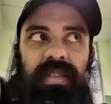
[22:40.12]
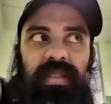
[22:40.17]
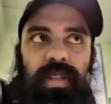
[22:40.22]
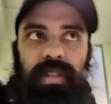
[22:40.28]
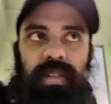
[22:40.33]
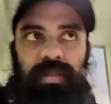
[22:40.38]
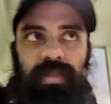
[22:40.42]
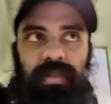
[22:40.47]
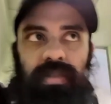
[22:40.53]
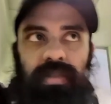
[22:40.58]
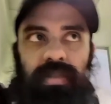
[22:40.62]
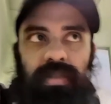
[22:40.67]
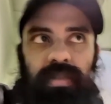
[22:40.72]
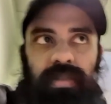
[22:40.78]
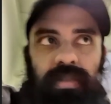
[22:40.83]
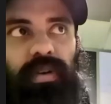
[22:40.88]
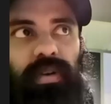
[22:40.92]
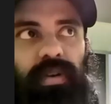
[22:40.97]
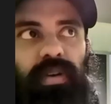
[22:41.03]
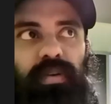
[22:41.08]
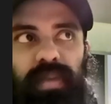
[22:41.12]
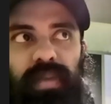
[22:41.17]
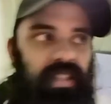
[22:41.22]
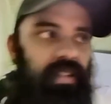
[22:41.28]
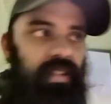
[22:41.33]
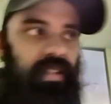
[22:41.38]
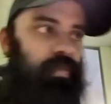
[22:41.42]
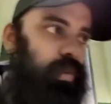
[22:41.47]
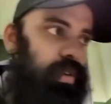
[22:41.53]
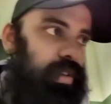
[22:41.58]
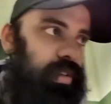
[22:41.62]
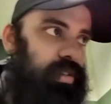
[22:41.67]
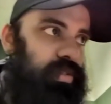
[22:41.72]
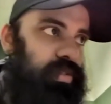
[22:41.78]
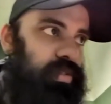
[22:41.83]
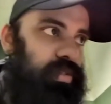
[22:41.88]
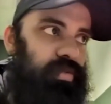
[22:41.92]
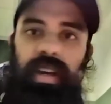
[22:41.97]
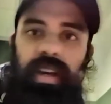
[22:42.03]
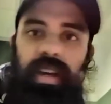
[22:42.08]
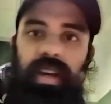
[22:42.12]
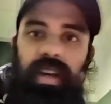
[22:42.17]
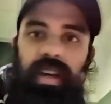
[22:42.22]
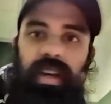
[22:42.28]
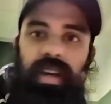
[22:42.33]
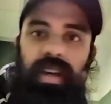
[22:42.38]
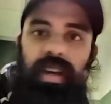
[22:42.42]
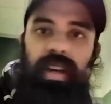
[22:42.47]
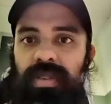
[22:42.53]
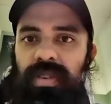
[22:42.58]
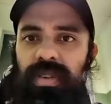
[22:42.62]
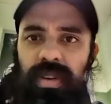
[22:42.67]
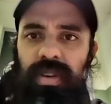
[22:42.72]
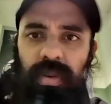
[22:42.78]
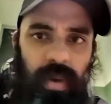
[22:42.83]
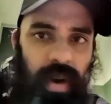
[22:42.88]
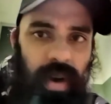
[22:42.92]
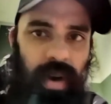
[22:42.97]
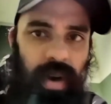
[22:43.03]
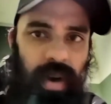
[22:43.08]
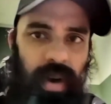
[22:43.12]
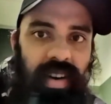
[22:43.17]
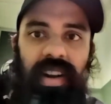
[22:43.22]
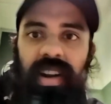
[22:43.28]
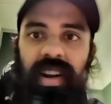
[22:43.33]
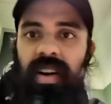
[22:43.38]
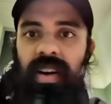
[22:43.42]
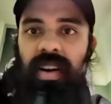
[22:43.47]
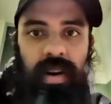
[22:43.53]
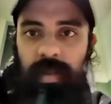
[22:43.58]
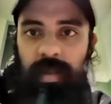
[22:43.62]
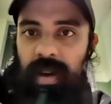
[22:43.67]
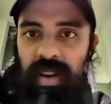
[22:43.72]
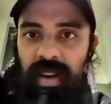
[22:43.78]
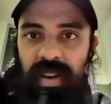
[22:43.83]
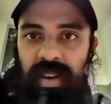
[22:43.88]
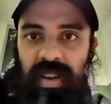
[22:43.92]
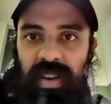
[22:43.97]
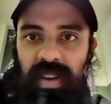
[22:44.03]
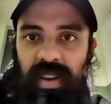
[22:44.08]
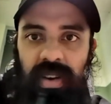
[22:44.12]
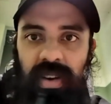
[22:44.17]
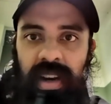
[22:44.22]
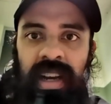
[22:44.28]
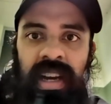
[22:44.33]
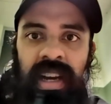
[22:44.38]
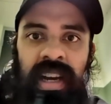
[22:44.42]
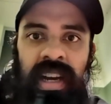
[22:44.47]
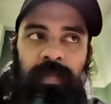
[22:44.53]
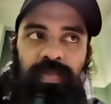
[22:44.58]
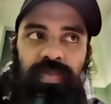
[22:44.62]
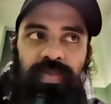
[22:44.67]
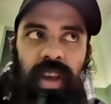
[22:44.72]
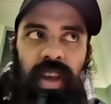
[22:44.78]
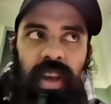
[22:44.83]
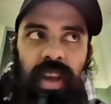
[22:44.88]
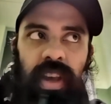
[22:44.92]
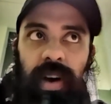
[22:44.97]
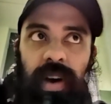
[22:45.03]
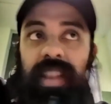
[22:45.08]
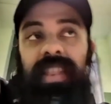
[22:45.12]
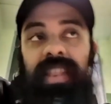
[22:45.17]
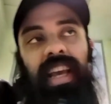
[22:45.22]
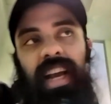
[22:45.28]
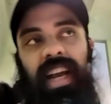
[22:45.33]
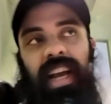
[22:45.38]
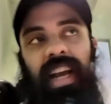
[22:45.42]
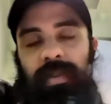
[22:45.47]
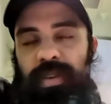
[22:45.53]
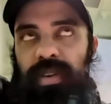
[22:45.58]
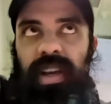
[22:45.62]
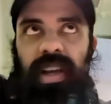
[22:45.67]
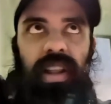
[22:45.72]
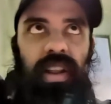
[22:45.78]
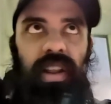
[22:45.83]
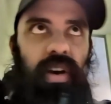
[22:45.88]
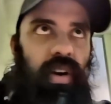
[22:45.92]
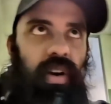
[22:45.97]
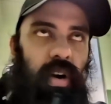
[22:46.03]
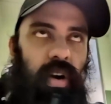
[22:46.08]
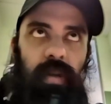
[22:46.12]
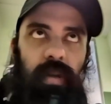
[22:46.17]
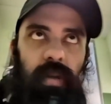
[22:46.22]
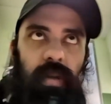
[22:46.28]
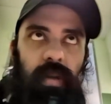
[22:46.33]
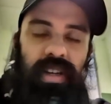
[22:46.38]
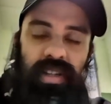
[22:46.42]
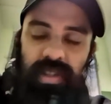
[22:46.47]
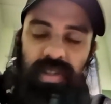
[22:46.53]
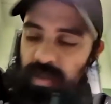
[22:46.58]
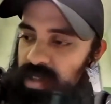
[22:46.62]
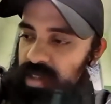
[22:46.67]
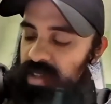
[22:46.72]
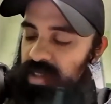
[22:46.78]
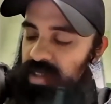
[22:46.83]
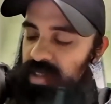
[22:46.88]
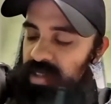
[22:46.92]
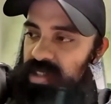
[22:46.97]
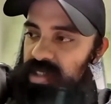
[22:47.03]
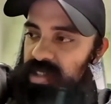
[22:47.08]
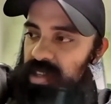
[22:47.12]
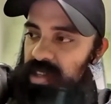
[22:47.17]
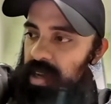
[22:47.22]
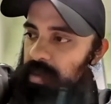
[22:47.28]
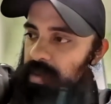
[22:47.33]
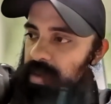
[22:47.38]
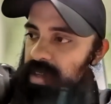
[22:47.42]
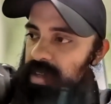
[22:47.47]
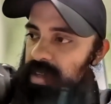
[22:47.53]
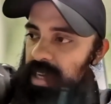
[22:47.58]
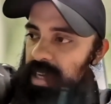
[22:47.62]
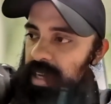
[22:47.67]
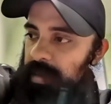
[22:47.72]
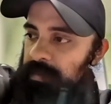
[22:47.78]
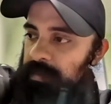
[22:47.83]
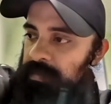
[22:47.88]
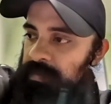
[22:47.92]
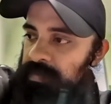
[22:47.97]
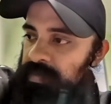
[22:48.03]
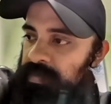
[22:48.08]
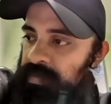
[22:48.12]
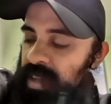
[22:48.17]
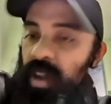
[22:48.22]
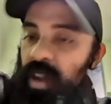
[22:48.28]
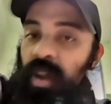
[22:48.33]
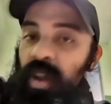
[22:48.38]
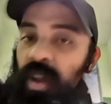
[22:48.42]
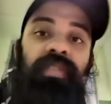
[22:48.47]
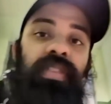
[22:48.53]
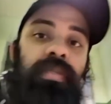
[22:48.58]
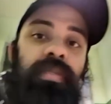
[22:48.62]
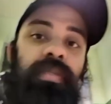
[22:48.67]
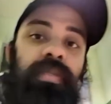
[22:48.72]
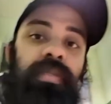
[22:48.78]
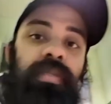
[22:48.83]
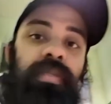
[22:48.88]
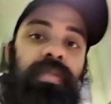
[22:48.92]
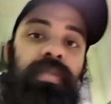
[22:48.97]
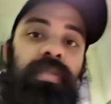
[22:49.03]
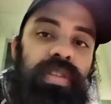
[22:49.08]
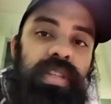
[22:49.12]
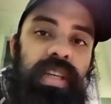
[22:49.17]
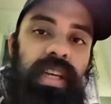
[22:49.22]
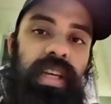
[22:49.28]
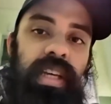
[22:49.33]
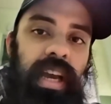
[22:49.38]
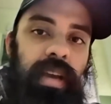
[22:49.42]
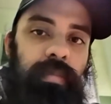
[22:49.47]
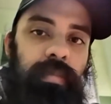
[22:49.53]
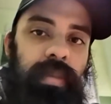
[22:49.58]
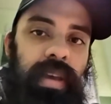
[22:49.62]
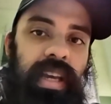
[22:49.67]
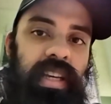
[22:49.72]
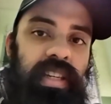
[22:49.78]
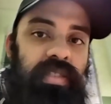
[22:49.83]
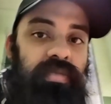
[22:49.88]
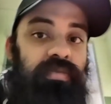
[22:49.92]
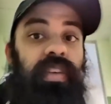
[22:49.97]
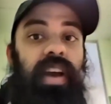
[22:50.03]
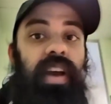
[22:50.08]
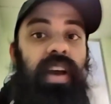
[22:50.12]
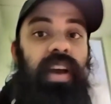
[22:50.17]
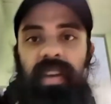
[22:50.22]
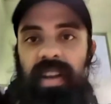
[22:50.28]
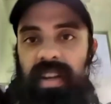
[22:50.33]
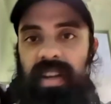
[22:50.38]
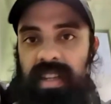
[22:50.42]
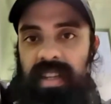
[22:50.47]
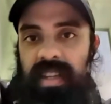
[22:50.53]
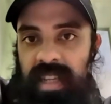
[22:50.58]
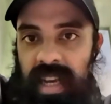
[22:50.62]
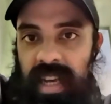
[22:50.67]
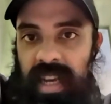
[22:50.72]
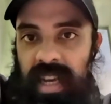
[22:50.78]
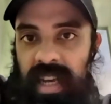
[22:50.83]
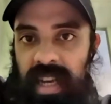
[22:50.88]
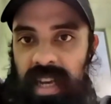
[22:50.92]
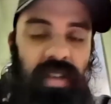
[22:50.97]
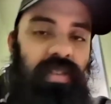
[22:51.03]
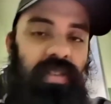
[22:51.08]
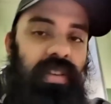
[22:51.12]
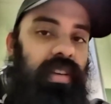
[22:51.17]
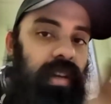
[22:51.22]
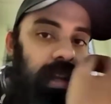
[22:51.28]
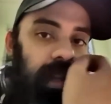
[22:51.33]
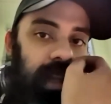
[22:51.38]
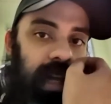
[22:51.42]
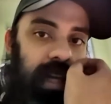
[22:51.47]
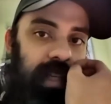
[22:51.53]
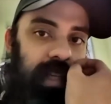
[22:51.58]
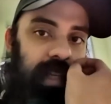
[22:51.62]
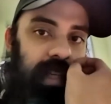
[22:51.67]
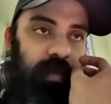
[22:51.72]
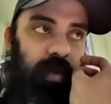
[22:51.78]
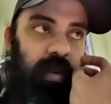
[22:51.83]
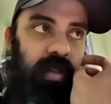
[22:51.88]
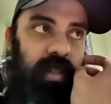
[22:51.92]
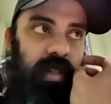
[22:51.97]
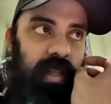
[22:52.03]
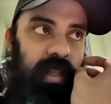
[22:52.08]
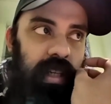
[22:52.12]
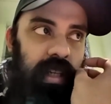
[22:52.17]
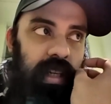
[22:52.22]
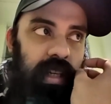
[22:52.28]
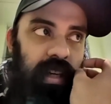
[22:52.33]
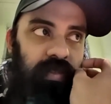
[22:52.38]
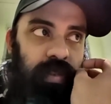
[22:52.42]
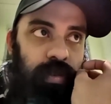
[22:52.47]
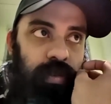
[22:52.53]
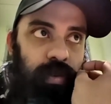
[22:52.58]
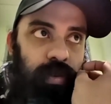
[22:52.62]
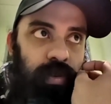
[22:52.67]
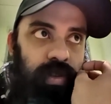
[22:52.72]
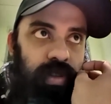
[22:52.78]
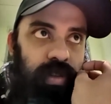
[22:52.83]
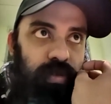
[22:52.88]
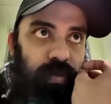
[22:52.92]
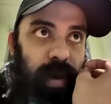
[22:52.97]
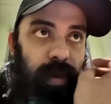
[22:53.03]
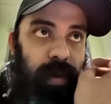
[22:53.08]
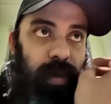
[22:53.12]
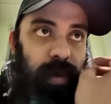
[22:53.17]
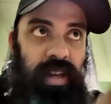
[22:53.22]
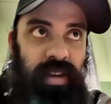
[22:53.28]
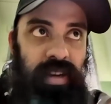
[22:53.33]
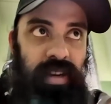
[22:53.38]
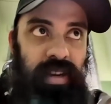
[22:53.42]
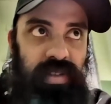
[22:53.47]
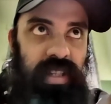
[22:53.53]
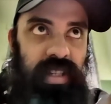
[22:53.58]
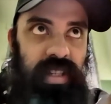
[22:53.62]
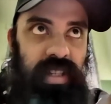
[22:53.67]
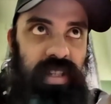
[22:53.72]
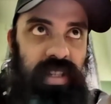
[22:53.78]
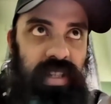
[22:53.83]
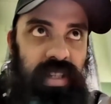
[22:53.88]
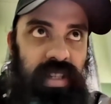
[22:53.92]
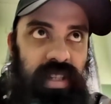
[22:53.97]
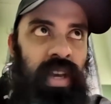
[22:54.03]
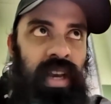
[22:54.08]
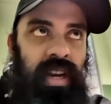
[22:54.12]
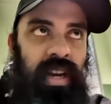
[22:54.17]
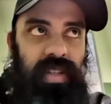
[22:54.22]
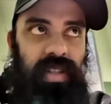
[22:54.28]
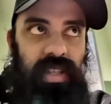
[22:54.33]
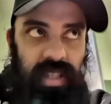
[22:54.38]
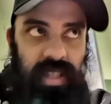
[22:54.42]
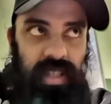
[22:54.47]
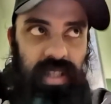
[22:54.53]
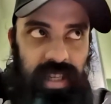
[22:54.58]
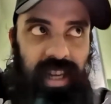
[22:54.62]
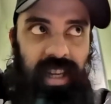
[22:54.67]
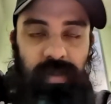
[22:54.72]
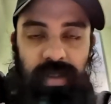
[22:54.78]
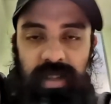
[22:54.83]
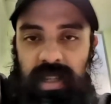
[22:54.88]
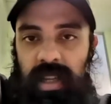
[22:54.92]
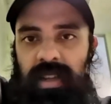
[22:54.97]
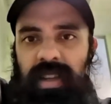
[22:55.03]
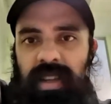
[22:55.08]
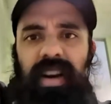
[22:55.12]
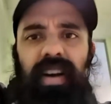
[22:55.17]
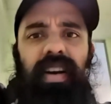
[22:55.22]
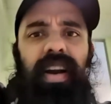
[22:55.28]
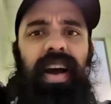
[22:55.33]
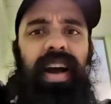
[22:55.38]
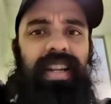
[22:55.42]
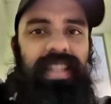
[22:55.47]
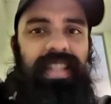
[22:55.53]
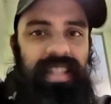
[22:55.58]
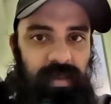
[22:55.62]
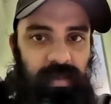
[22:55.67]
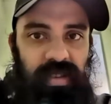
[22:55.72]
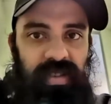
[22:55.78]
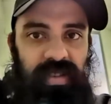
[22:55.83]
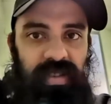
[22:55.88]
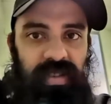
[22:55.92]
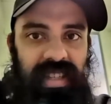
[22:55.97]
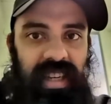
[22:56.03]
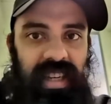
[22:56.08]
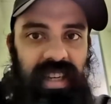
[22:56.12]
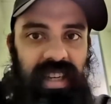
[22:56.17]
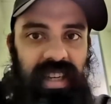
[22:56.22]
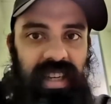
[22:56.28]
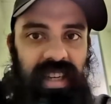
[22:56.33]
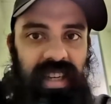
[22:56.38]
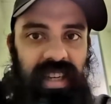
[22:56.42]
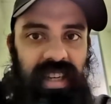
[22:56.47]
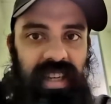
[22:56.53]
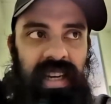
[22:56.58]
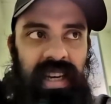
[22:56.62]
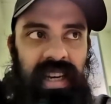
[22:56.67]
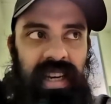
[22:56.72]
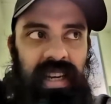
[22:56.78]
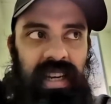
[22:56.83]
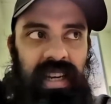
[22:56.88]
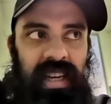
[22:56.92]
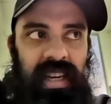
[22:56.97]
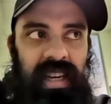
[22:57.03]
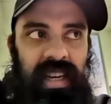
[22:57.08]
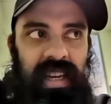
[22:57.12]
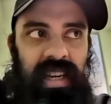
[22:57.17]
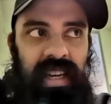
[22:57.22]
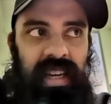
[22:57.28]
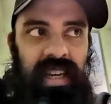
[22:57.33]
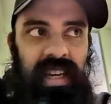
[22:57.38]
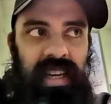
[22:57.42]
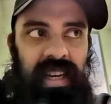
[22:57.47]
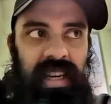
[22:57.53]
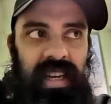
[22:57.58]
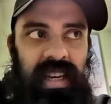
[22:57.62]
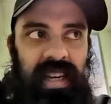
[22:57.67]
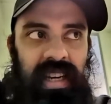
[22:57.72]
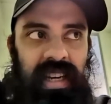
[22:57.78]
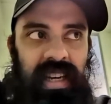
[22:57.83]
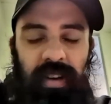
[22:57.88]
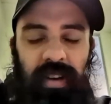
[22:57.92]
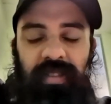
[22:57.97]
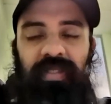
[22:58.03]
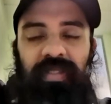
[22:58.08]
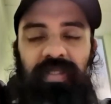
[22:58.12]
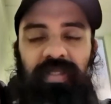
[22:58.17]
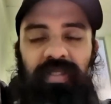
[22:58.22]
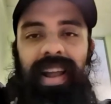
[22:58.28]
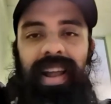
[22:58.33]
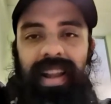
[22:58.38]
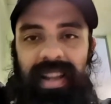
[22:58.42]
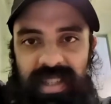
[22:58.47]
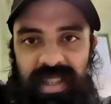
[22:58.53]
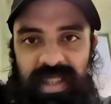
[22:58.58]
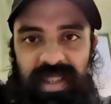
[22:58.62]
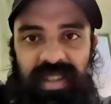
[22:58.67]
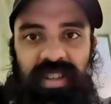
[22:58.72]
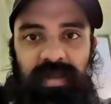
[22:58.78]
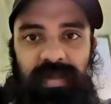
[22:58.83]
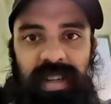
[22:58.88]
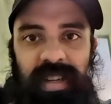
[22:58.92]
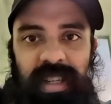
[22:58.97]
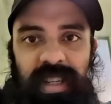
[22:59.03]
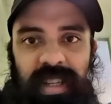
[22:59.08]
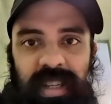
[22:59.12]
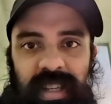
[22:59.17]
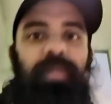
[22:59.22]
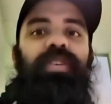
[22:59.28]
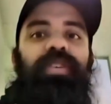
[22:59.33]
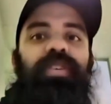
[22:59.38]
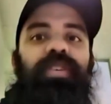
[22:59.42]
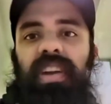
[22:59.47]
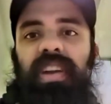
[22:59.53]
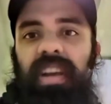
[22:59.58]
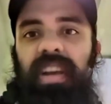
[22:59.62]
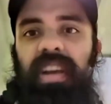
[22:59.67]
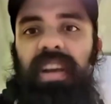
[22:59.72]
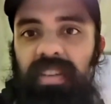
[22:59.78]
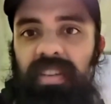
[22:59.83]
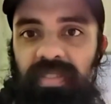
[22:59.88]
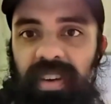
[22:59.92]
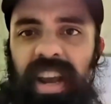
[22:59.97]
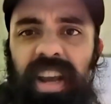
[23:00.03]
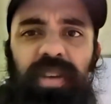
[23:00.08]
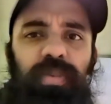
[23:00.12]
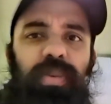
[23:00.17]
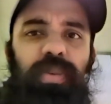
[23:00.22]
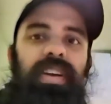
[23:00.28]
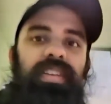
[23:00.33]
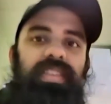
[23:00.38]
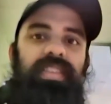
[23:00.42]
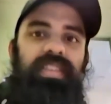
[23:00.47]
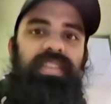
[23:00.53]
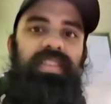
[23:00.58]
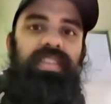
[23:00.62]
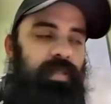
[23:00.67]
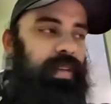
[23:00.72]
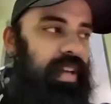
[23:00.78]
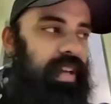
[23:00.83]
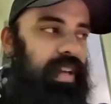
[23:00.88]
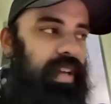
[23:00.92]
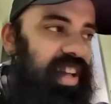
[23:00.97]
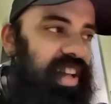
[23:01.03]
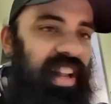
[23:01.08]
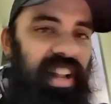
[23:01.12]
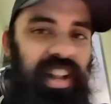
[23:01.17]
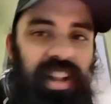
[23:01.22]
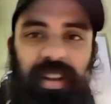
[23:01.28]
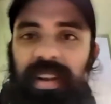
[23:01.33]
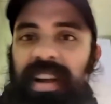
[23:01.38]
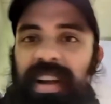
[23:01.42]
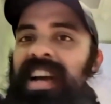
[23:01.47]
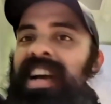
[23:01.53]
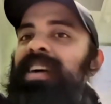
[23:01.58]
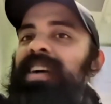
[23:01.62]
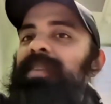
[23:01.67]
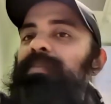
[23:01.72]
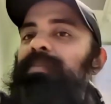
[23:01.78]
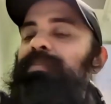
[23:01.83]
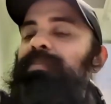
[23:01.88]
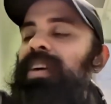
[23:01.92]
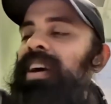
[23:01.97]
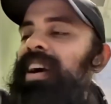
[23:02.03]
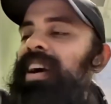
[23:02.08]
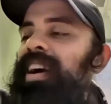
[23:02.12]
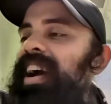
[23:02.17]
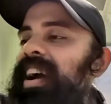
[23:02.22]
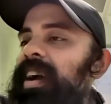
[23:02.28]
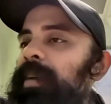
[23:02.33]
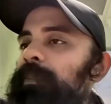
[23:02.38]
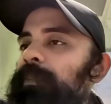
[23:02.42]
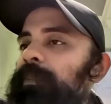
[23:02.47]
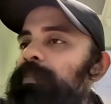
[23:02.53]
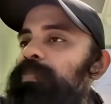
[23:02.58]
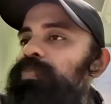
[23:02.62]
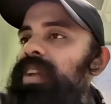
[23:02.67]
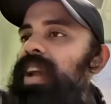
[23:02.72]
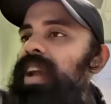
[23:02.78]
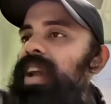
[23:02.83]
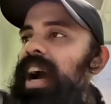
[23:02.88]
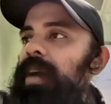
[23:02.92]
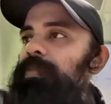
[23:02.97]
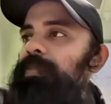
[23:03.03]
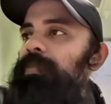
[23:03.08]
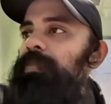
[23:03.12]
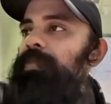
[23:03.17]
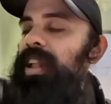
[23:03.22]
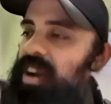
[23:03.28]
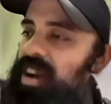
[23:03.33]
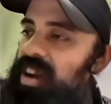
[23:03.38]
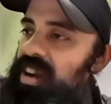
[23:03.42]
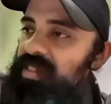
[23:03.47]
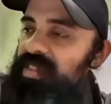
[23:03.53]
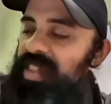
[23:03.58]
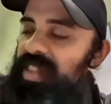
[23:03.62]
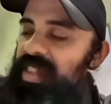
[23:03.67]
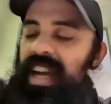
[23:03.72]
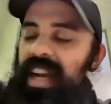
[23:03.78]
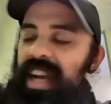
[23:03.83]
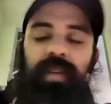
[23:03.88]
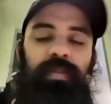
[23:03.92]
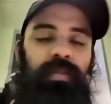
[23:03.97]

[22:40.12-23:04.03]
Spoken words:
want to follow you. It makes them want to connect with who you are and learn about you. And, you know, a thing I'm doing a lot on my socials just now is a lot of the music I make is very indebted to South Indian classical music. For those who might be interested, there's a style of music called Carnatic music, which is traditionally played on fretless instruments, but I'm doing it on like a fretted one just to be difficult. But I play a lot of that kind